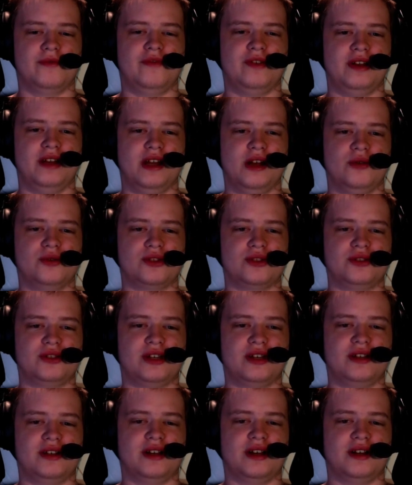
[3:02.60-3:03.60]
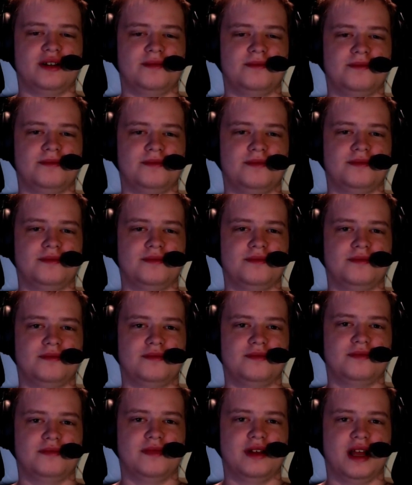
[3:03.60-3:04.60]
videos, and take care.
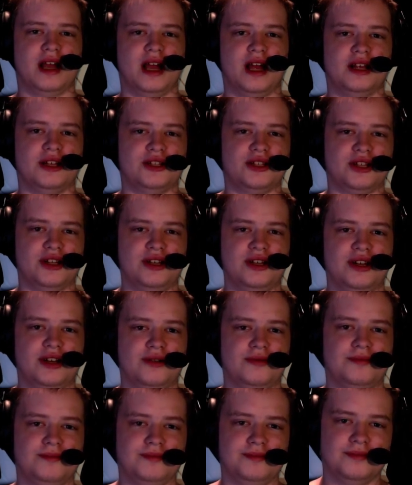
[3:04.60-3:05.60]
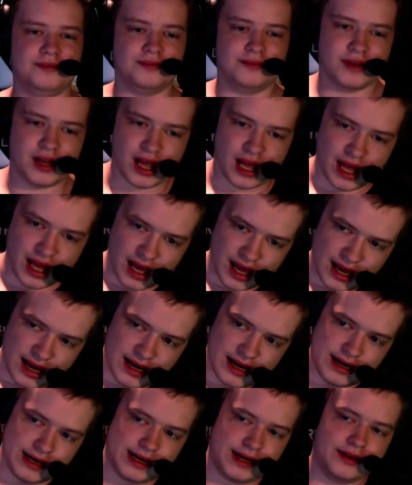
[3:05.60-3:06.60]
See you
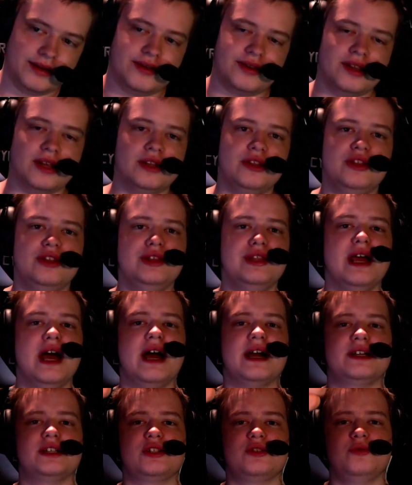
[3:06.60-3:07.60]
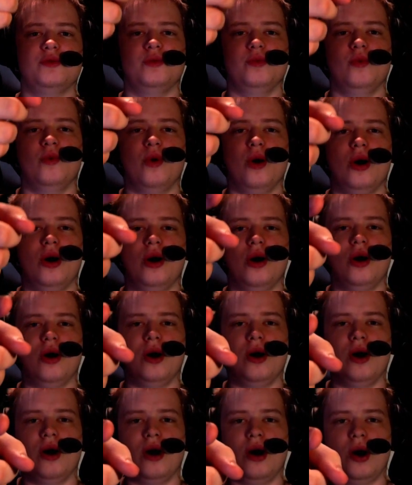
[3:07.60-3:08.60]
in the next
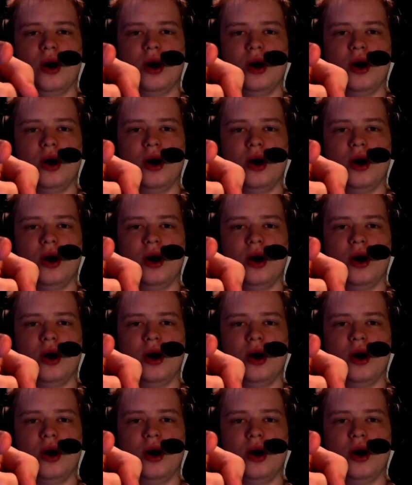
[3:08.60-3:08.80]
one.